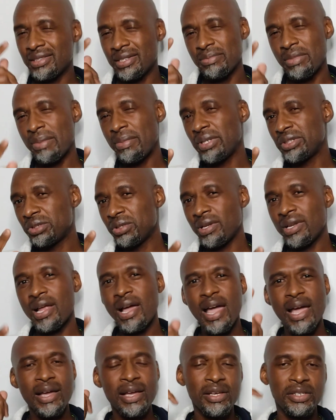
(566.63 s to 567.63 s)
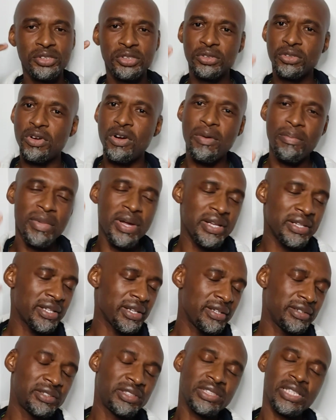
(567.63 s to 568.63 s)
Remember to like, to
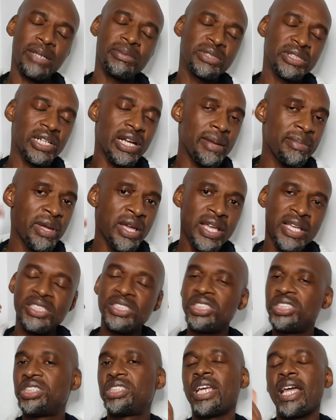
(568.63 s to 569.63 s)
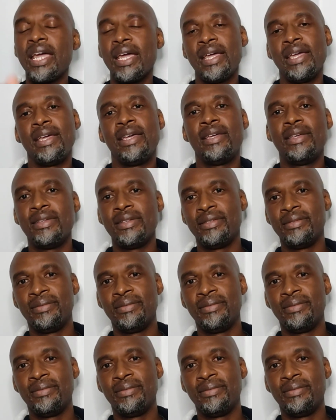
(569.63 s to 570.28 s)
comment, subscribe, share.